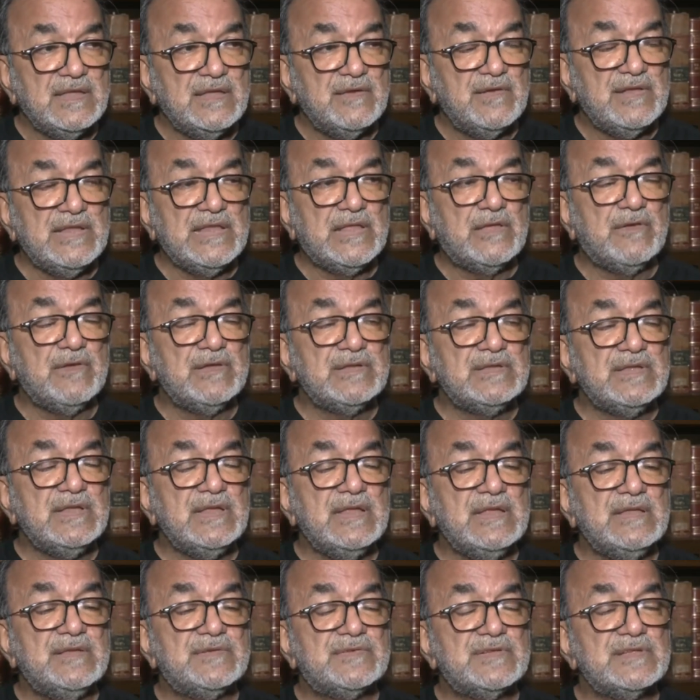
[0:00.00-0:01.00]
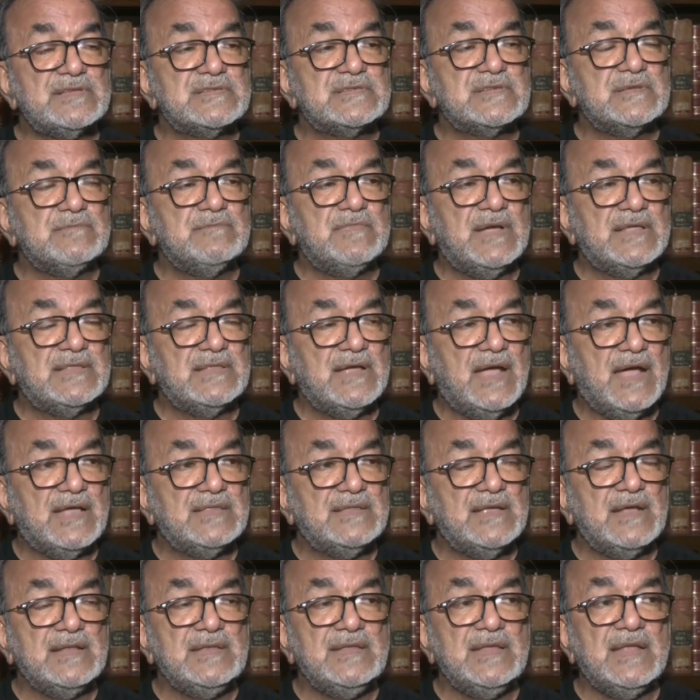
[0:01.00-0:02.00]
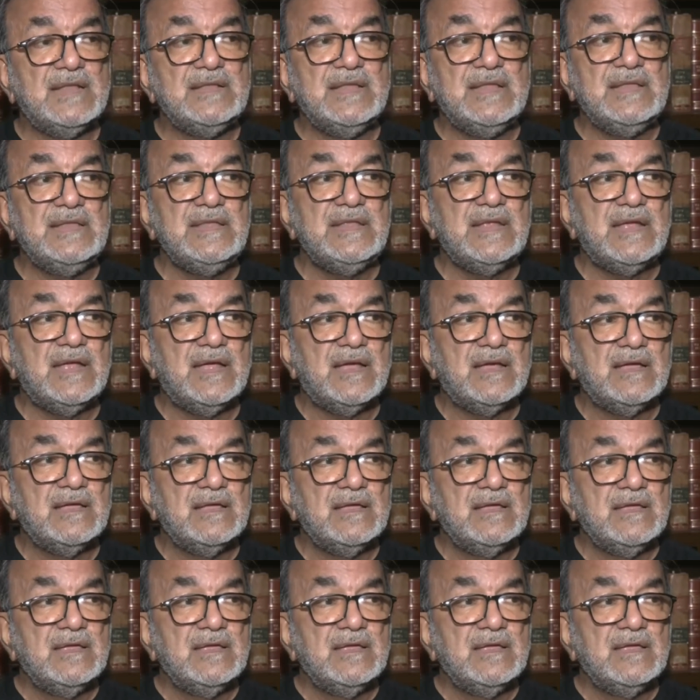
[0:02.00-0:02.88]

You are equating interest of Mother Adani and India.